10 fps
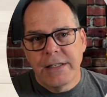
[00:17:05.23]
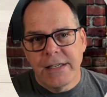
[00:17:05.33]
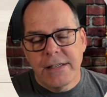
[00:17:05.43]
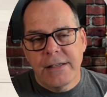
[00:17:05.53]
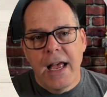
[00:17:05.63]

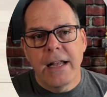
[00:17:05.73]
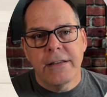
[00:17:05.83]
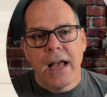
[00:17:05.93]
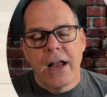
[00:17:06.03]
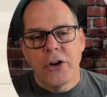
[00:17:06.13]

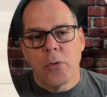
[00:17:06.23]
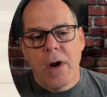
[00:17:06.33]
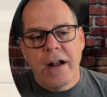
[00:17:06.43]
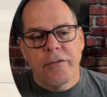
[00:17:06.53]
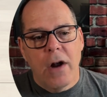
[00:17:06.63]
descent on your
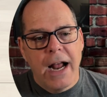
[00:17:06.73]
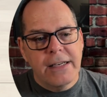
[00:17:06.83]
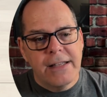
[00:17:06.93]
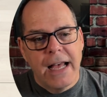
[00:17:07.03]
rate of rise,